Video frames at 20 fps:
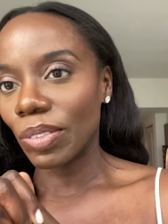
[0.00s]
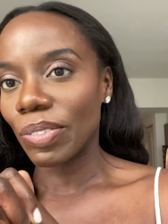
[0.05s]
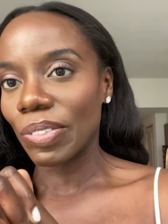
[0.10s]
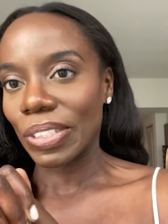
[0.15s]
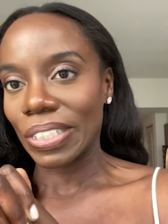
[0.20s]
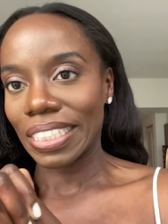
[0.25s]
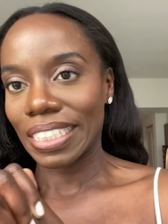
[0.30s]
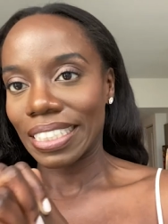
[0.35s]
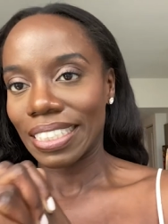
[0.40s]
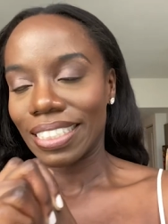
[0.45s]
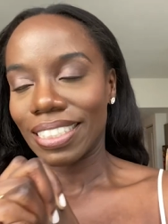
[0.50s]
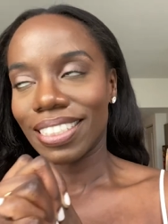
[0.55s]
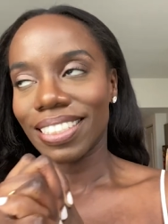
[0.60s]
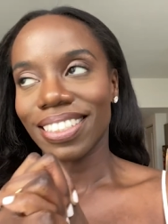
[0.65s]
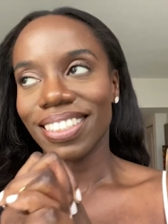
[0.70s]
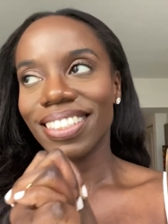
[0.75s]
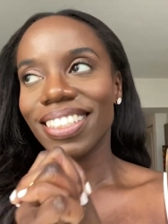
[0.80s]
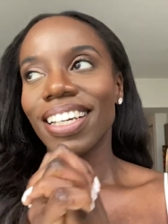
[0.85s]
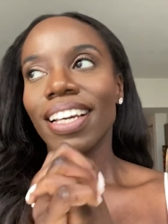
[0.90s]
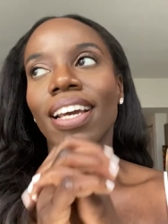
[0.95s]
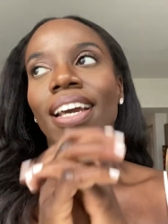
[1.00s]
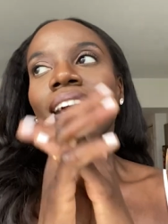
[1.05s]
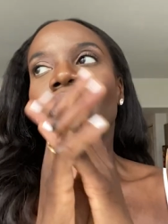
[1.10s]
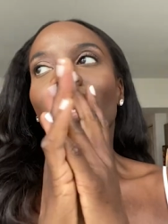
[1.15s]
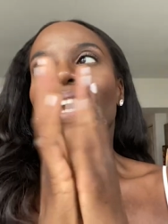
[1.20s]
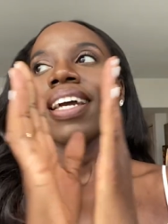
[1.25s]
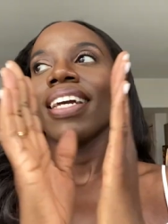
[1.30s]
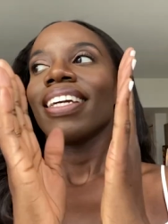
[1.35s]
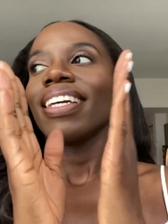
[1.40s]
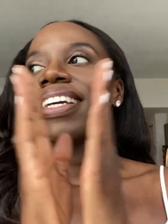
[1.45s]
fourteen.
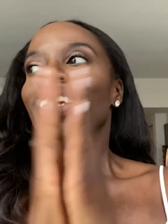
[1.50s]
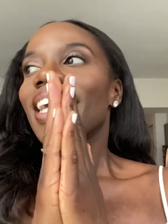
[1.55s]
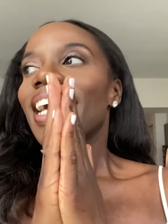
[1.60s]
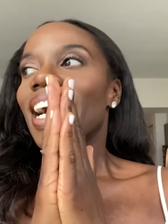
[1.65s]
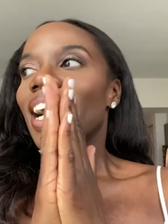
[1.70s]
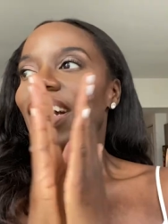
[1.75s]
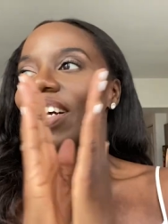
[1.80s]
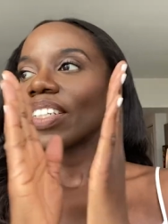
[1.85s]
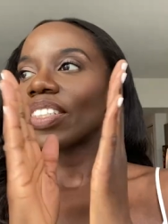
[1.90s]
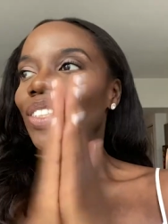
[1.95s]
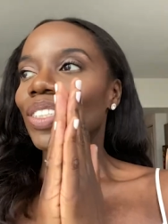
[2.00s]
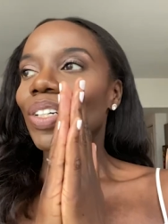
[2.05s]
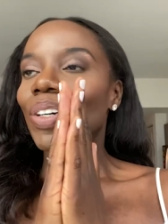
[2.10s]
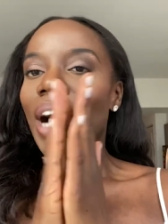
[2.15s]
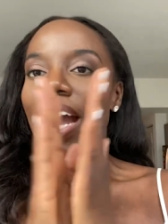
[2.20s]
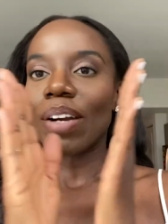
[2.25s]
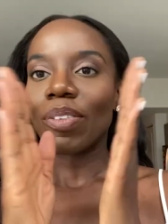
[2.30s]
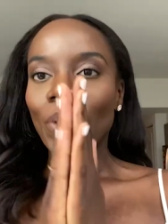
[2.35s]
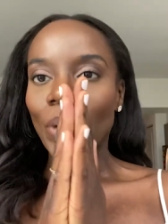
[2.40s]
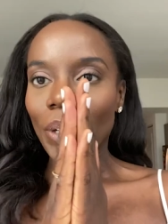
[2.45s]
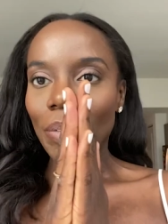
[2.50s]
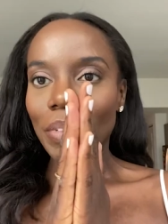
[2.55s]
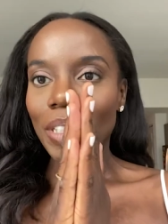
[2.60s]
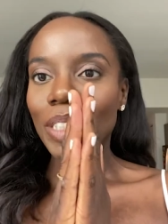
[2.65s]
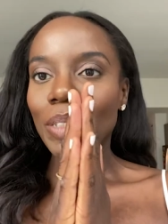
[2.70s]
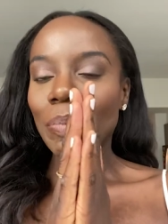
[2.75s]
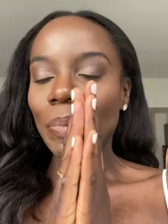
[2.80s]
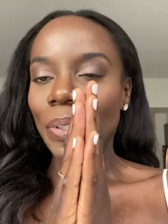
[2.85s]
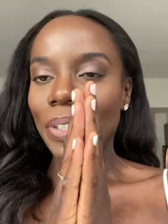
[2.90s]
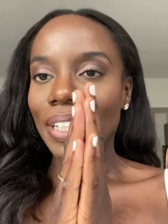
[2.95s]
Yeah, so I woke up
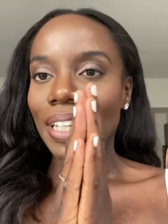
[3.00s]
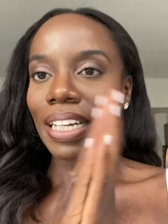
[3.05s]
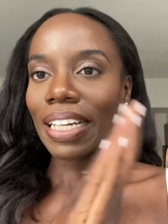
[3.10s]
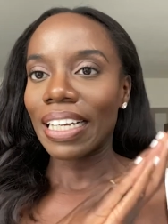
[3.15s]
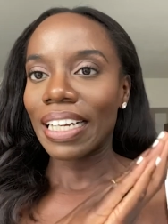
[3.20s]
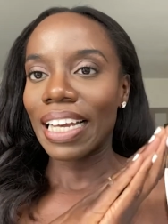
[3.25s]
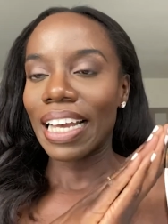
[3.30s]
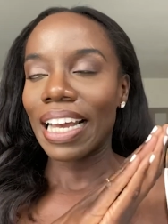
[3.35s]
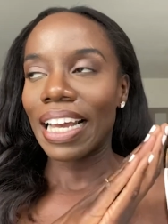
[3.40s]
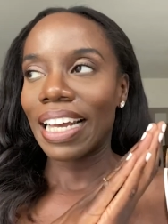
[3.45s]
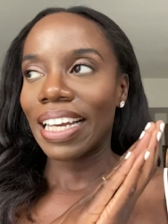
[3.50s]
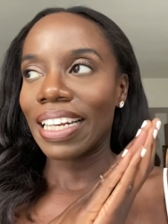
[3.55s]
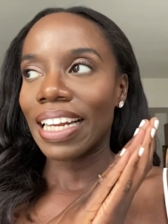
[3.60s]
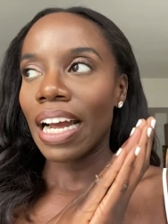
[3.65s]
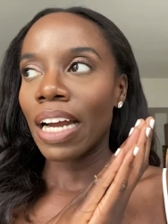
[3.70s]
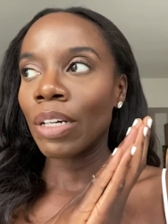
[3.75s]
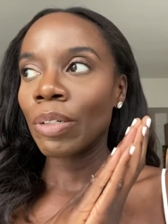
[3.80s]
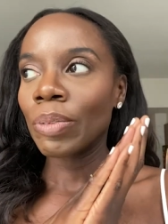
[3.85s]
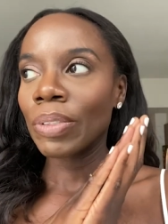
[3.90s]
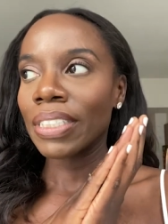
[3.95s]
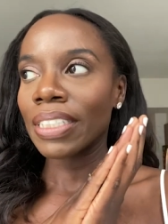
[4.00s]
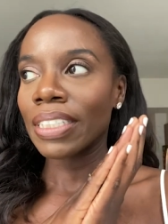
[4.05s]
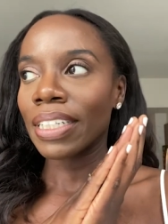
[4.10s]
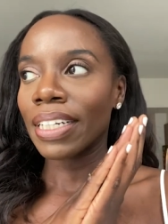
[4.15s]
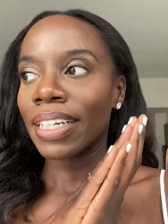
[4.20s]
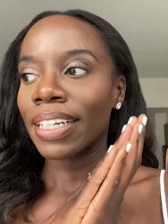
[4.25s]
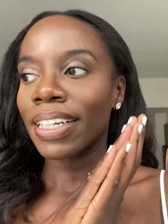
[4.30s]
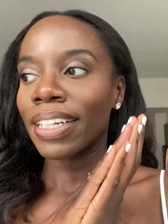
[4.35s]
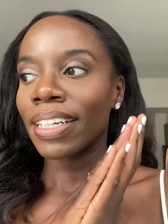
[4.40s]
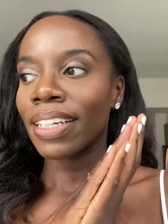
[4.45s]
this morning and I was
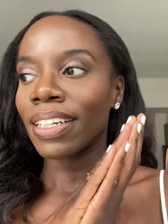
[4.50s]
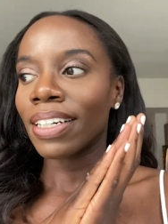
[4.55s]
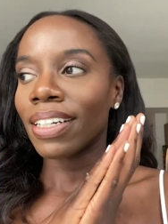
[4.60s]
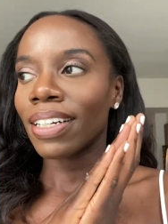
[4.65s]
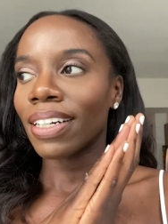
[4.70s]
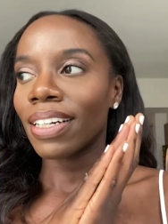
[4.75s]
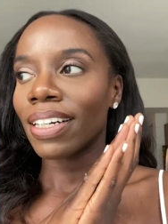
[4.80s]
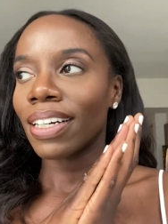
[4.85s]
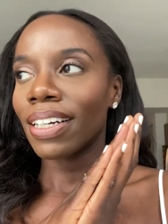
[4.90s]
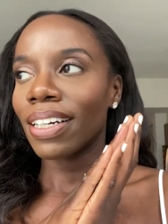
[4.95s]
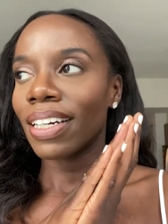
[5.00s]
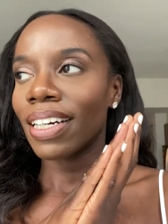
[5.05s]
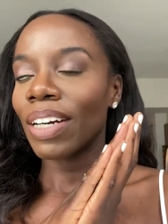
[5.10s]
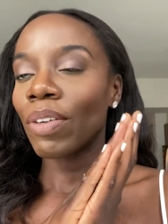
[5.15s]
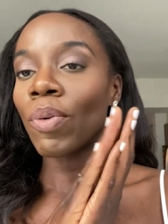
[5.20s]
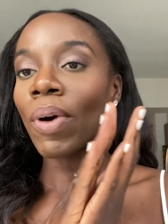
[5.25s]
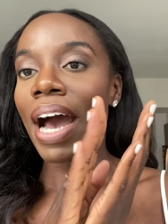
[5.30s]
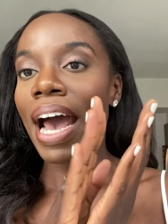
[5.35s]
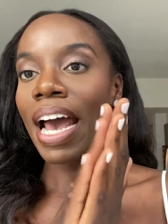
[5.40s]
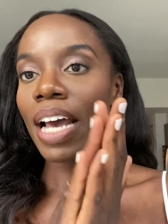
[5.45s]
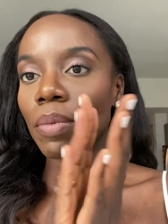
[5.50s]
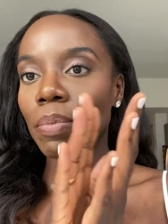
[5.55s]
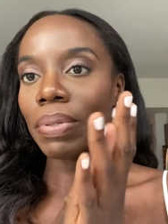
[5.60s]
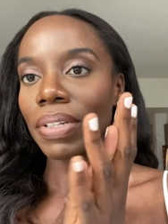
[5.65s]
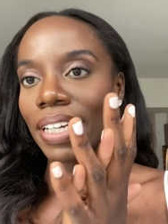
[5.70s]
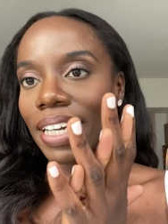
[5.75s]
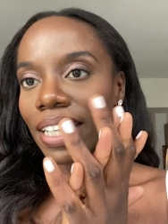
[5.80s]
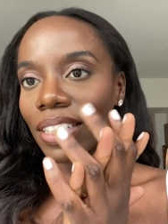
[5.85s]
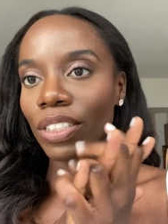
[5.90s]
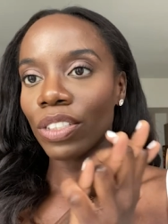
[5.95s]
like, well, I had
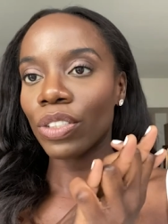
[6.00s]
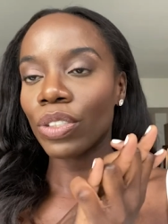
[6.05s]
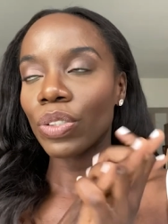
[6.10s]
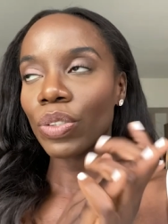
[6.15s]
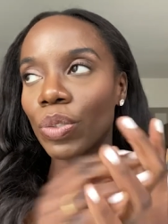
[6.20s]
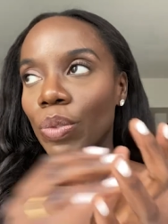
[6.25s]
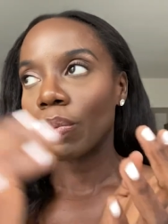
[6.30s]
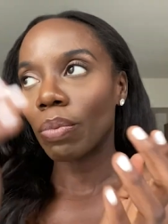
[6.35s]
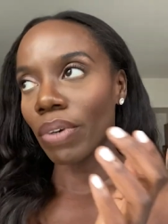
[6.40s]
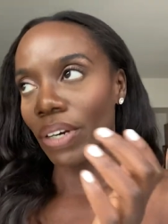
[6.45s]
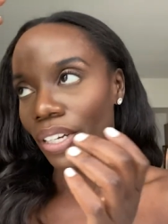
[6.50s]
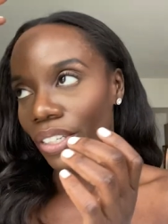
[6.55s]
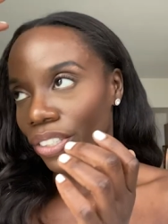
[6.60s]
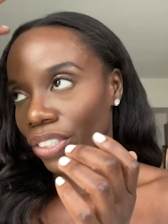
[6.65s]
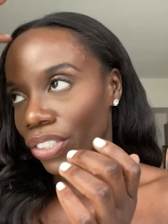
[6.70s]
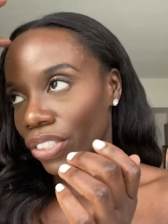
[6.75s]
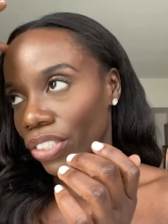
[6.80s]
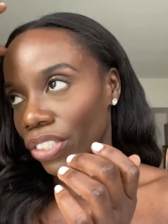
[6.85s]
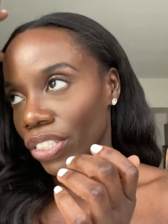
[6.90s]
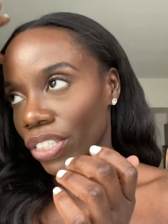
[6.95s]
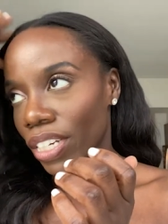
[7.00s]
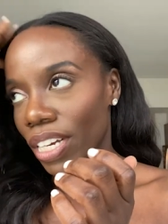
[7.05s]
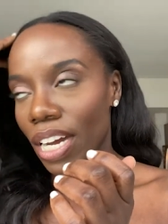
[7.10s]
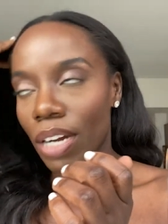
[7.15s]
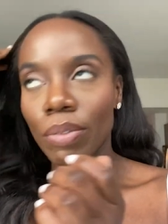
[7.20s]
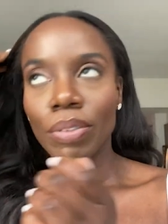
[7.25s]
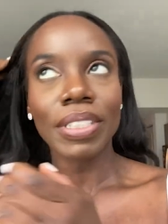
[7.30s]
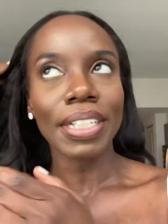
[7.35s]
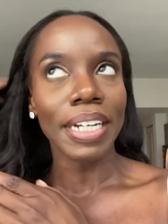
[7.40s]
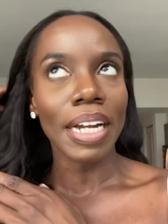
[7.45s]
plans to do brunch. I
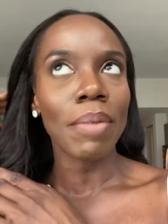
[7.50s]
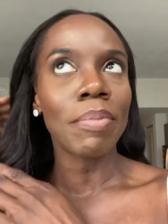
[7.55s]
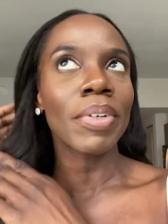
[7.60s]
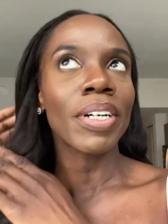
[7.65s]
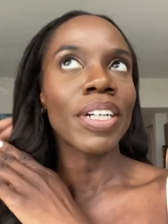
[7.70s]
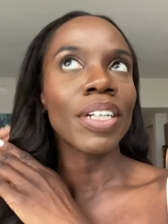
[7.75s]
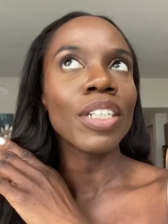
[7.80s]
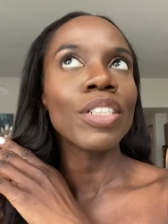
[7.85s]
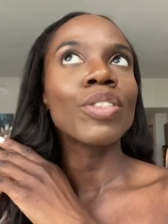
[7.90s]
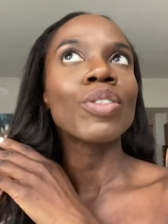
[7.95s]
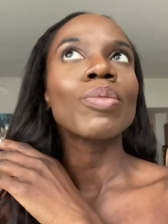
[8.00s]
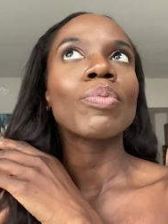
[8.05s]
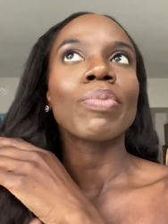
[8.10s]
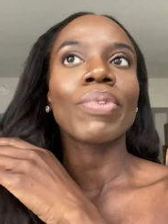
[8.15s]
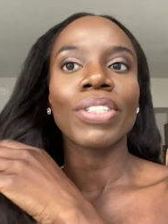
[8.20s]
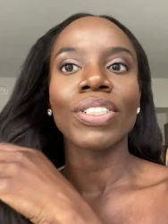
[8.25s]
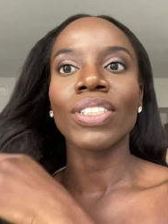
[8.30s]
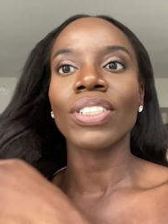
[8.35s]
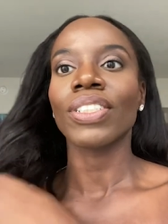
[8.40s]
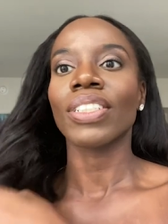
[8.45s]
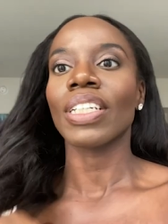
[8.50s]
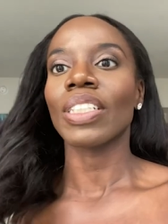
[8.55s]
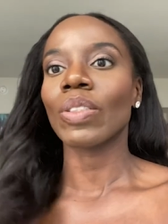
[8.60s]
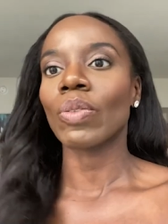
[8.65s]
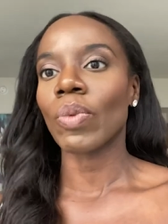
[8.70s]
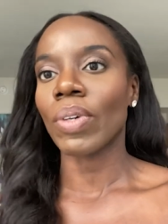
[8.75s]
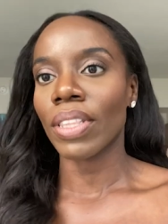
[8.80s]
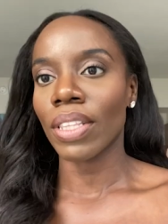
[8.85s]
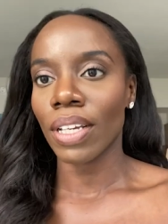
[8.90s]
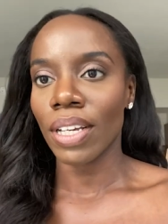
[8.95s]
was like, I'm gonna do brunch here. That's
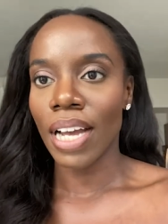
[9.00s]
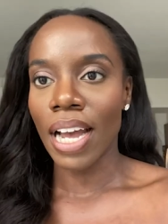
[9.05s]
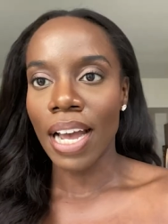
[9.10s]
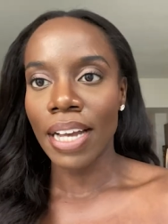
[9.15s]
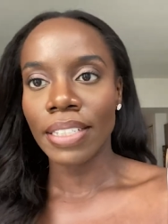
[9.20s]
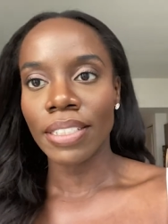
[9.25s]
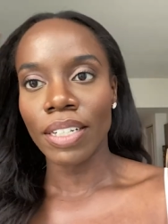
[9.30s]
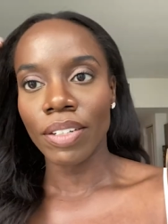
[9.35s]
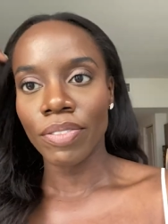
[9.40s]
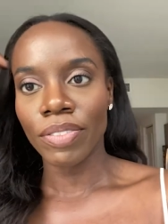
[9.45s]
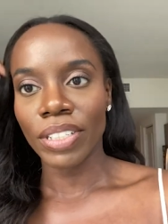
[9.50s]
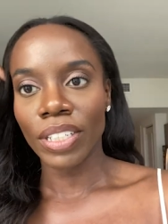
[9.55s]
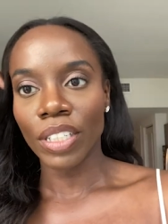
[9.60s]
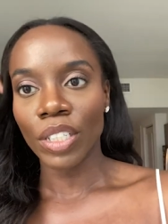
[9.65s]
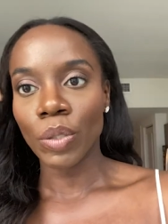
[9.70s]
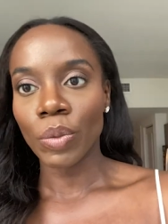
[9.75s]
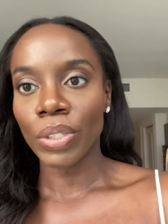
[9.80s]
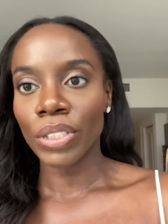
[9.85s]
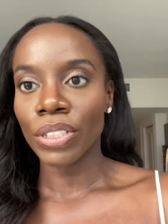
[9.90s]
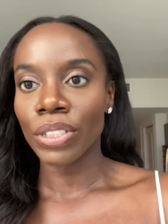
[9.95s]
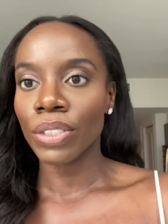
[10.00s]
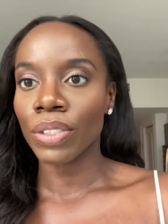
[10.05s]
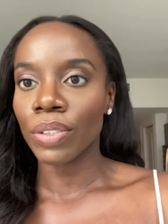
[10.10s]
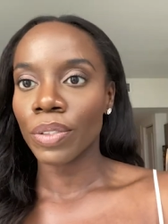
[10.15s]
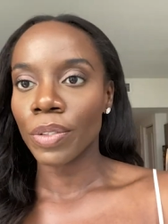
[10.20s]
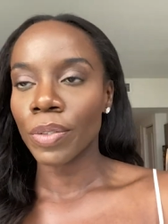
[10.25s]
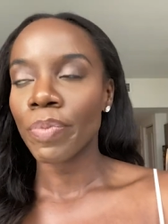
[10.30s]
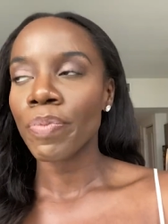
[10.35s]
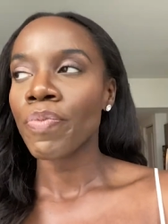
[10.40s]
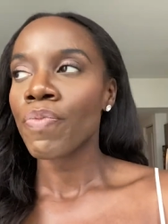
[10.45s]
one thing I definitely want to
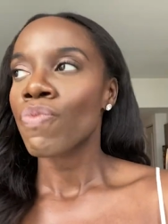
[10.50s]
do.